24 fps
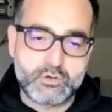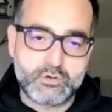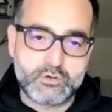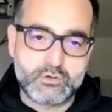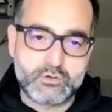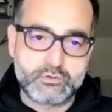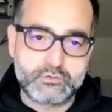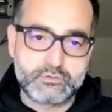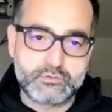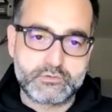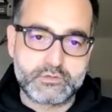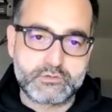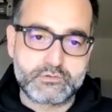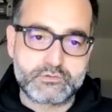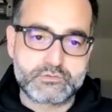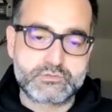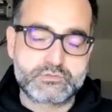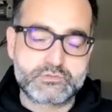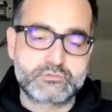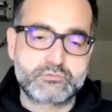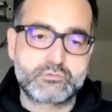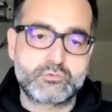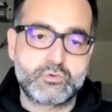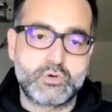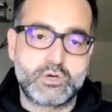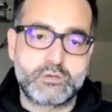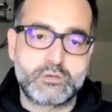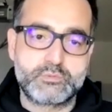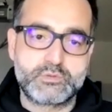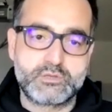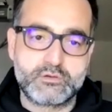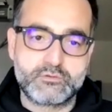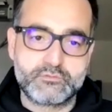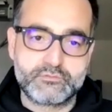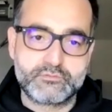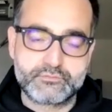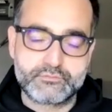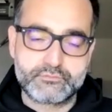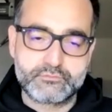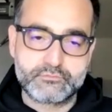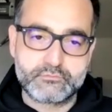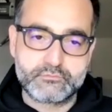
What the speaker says: heard, there's quite a bit of